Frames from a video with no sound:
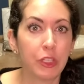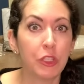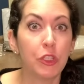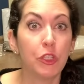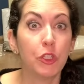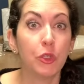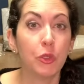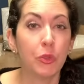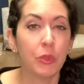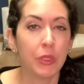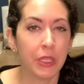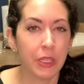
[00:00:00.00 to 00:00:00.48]

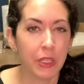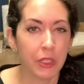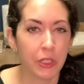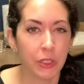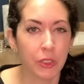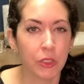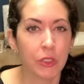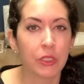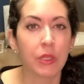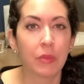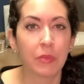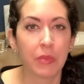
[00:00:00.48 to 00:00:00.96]
2
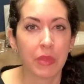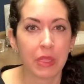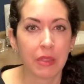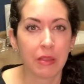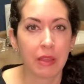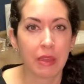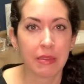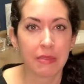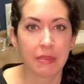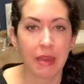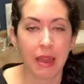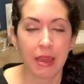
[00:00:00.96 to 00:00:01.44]
years, something
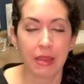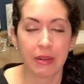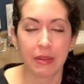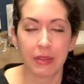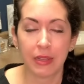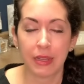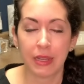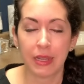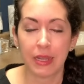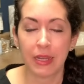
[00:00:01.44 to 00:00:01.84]
like that.